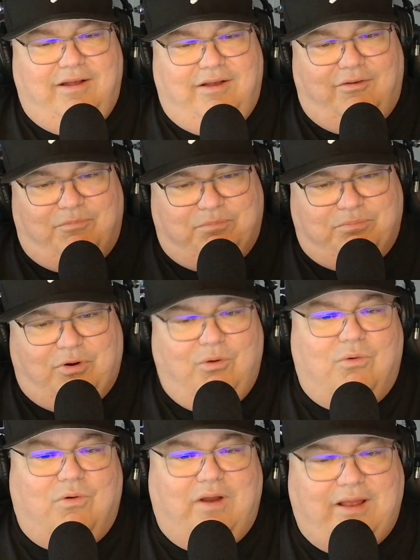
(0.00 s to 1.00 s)
of
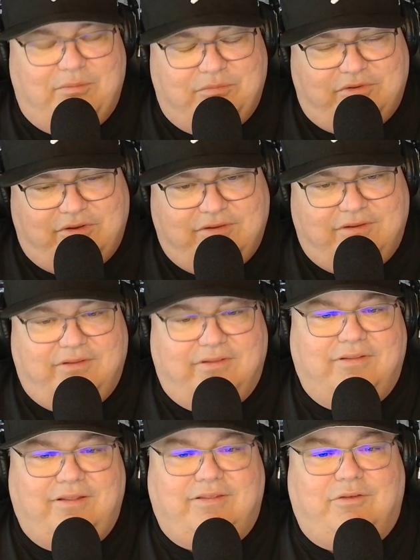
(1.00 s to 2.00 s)
programs
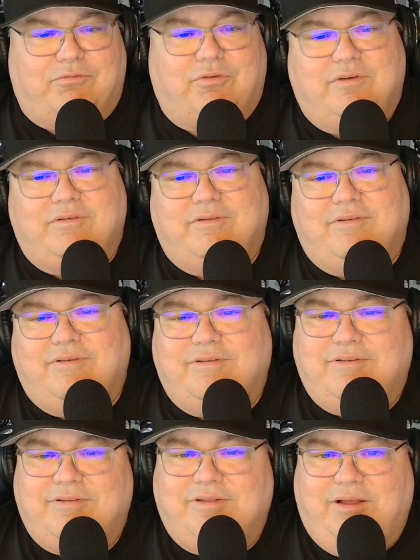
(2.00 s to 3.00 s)
and different
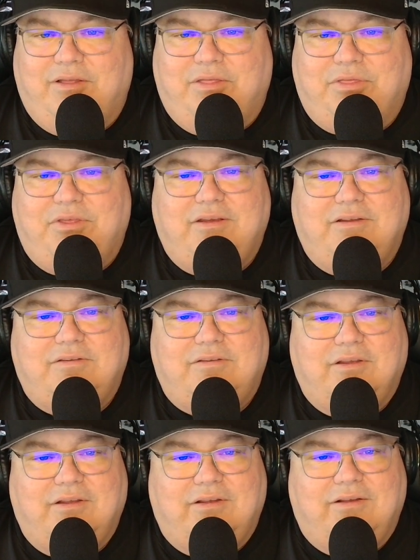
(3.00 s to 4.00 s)
uh, things
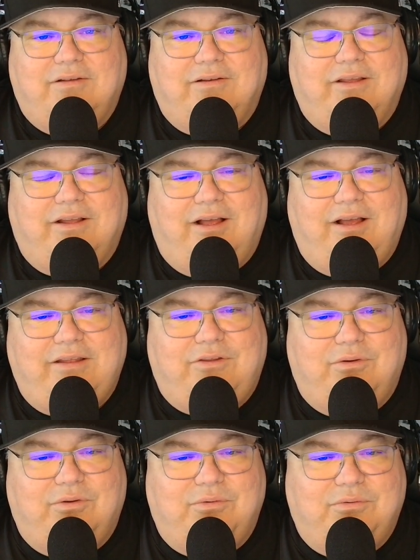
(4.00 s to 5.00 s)
like I
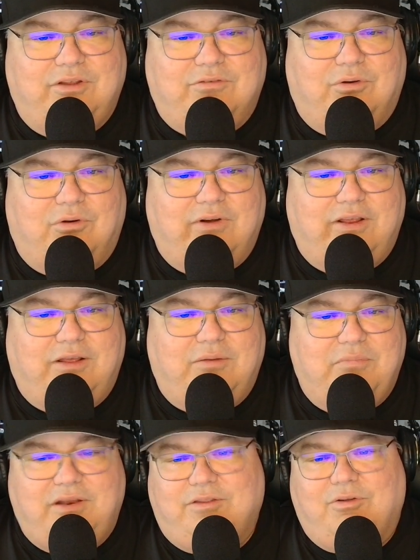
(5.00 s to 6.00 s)
do that's already
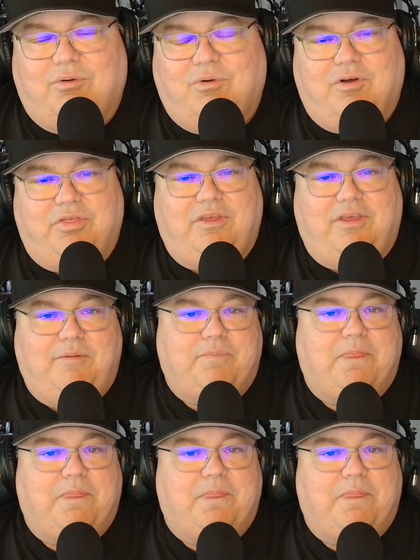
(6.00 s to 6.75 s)
committed to Authy.